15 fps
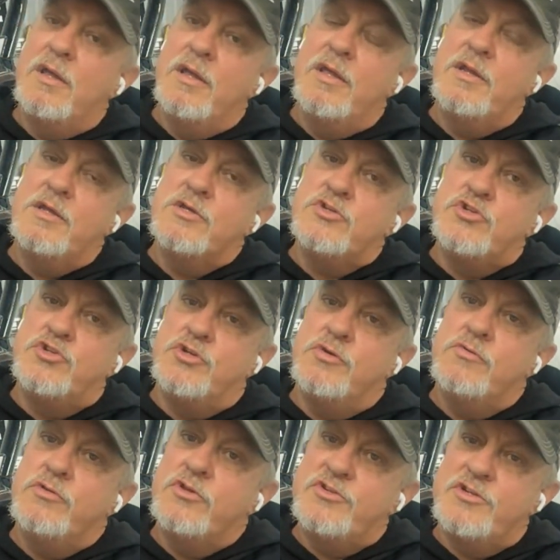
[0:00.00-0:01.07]
It is
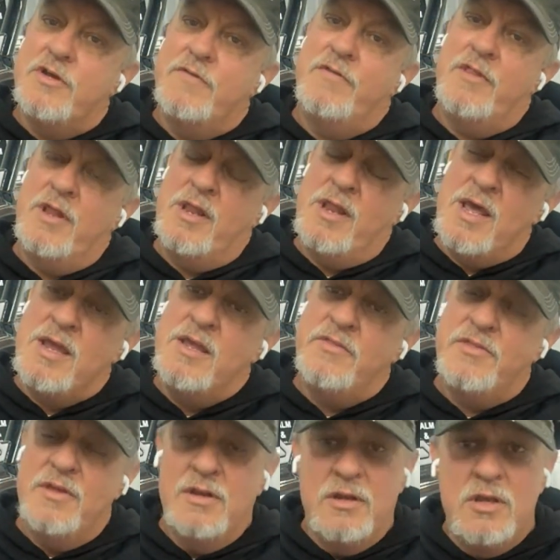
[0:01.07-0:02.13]
June the 7th and
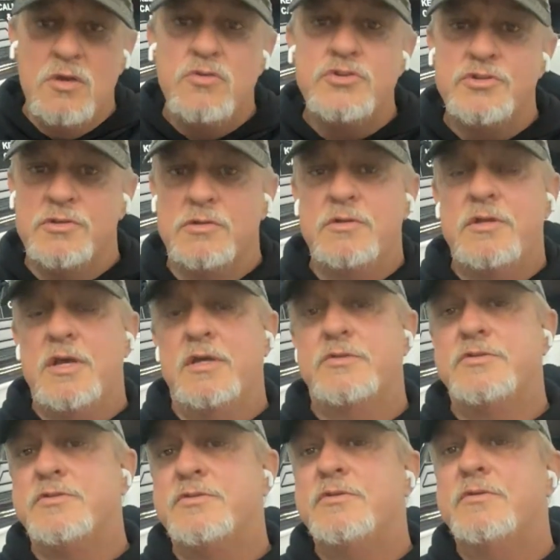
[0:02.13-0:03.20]
8th in Houston,
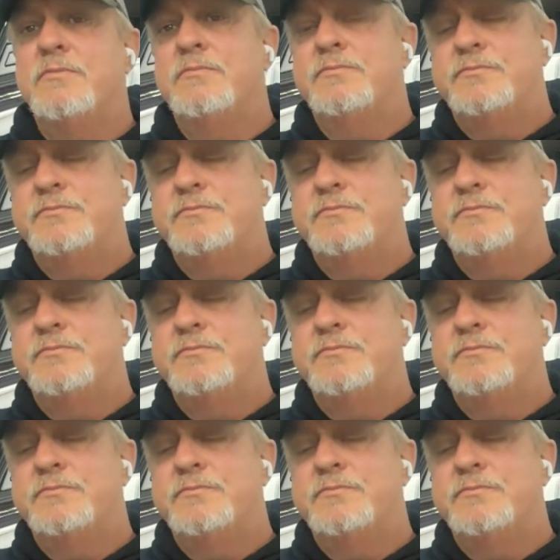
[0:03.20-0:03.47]
Texas.